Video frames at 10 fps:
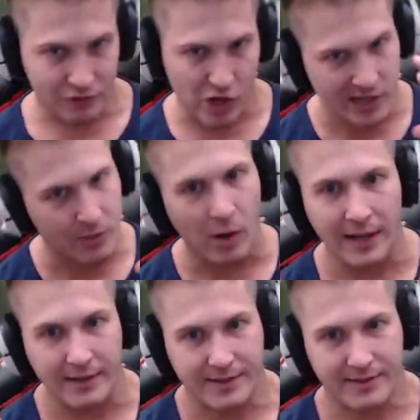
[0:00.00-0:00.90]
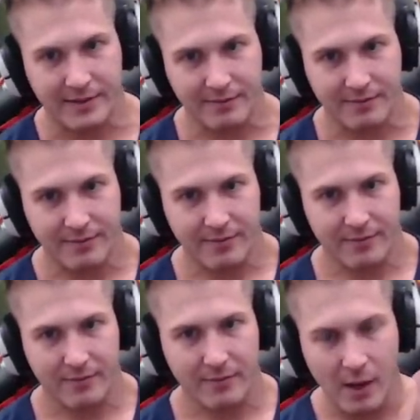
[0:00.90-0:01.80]
Just once.
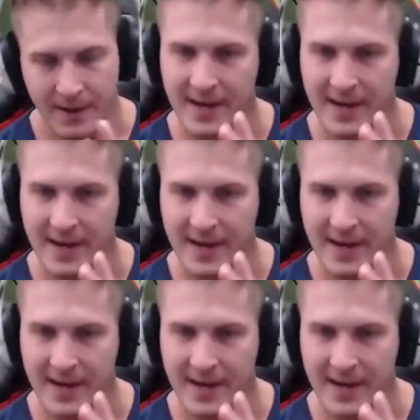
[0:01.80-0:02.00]
It would be